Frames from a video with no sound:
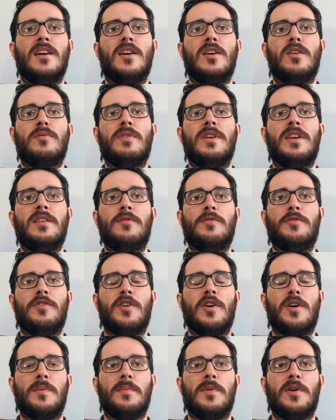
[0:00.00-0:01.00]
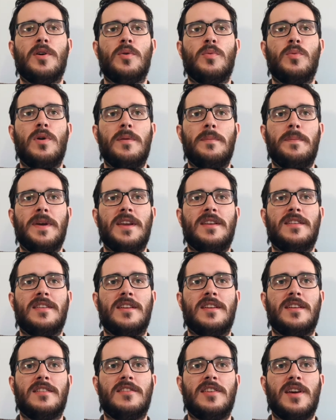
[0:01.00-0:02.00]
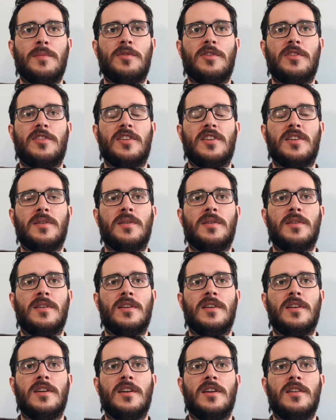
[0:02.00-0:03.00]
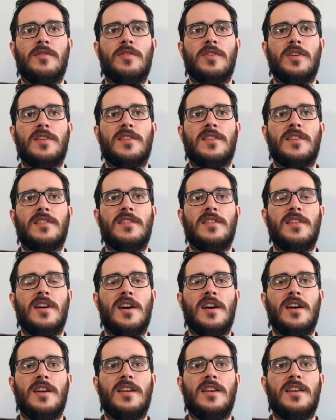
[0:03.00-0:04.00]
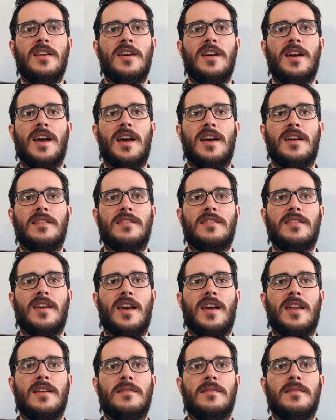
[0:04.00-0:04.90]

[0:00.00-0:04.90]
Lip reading: Reading from 1 Peter chapter 2, verses 9 and 10.